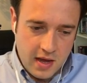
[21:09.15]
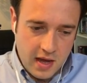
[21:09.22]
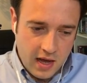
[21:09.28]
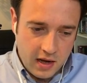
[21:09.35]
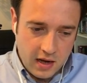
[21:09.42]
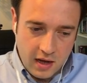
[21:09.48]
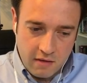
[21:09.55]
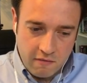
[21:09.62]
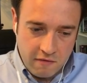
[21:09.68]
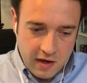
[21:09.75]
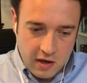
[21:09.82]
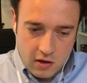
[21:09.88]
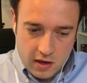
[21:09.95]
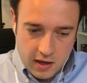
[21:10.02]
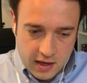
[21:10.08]
and in
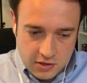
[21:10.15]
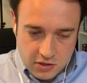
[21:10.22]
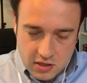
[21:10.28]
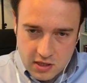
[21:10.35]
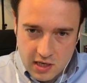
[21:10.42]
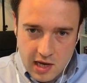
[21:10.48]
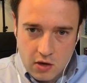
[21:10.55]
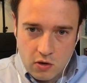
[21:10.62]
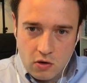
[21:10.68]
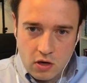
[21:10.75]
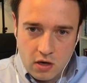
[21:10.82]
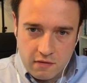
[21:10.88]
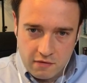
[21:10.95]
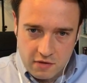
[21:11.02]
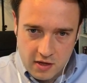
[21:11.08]
fact as you say
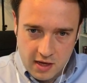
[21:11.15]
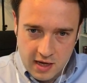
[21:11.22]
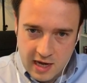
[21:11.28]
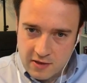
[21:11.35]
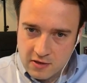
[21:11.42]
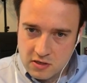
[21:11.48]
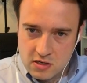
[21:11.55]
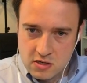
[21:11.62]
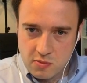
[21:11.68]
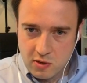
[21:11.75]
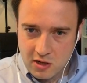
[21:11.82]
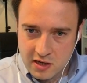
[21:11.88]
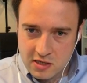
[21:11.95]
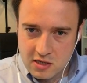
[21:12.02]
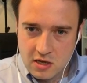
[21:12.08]
all of the catheter
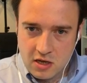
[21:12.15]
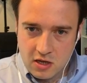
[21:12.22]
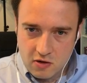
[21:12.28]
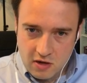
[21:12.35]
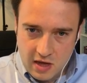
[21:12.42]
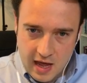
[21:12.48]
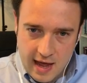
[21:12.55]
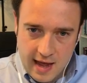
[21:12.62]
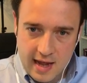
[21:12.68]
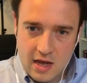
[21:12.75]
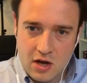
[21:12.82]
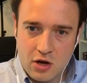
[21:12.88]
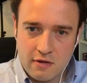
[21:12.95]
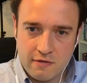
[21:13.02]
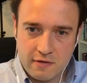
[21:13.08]
suppliers in the UK
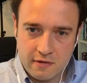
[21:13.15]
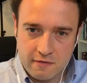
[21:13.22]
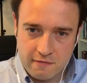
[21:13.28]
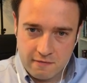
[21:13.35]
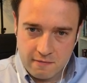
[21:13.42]
offer